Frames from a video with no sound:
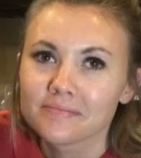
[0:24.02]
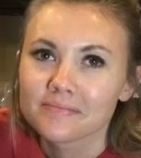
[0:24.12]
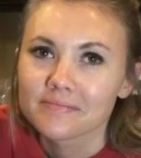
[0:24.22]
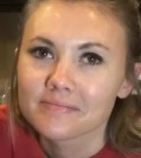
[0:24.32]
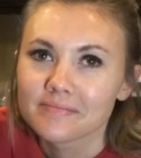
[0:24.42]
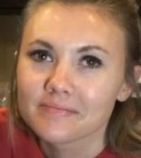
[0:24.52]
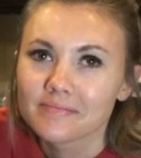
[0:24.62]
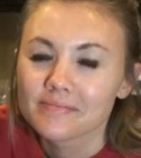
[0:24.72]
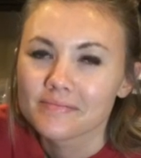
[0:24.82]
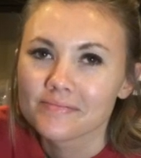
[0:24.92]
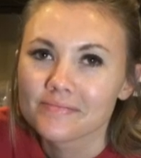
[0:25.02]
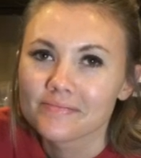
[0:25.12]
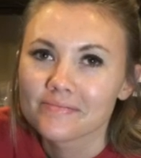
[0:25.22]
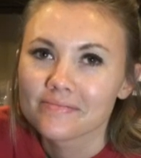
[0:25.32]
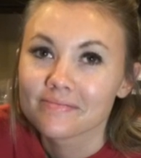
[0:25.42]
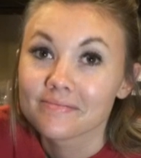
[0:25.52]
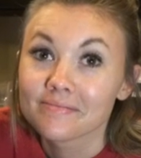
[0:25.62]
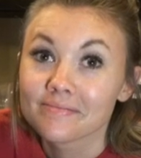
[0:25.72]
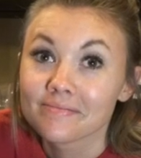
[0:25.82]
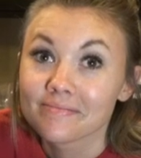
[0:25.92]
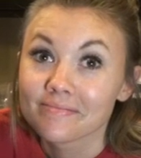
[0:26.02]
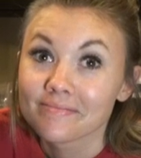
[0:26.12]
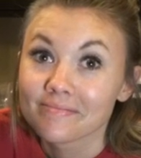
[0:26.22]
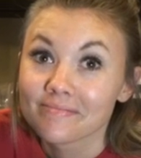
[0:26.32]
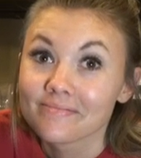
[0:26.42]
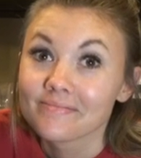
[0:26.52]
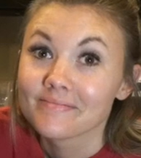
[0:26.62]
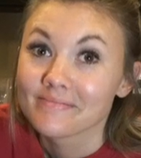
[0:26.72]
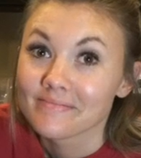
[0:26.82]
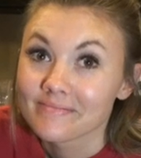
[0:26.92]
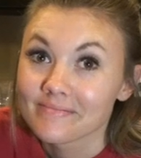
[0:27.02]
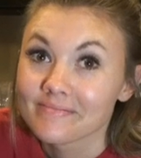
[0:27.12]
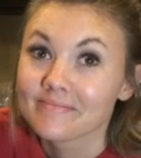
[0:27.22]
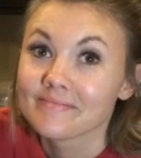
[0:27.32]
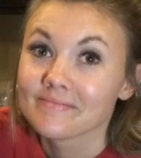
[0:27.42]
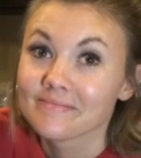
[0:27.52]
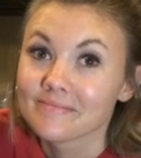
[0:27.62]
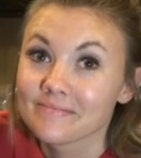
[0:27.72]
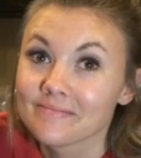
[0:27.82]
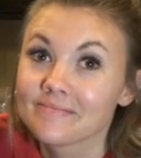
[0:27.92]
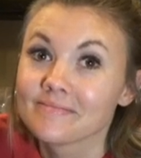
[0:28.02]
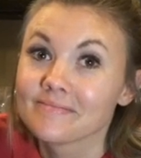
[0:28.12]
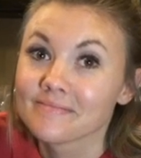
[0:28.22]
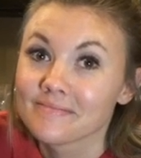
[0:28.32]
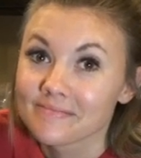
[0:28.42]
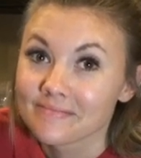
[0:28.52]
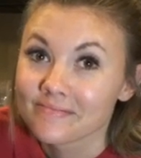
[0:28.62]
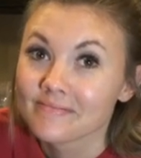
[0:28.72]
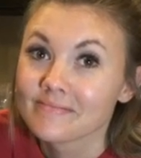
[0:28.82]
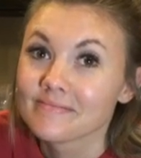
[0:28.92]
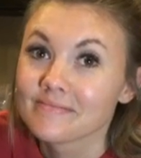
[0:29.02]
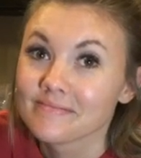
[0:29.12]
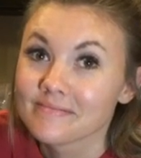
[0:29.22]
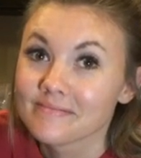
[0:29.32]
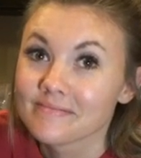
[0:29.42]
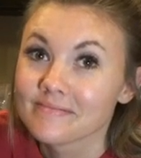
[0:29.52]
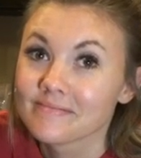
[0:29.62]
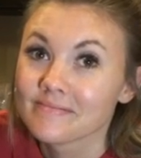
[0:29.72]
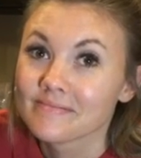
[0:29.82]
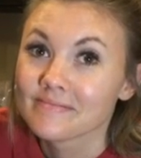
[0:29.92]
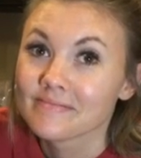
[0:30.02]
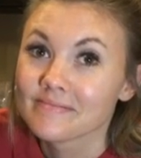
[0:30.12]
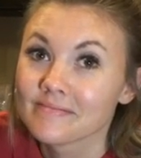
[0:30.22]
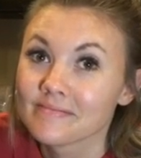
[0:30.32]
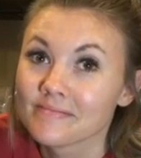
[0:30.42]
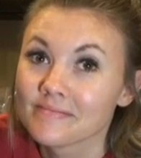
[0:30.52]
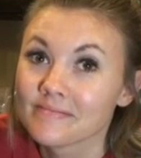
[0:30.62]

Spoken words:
(silent)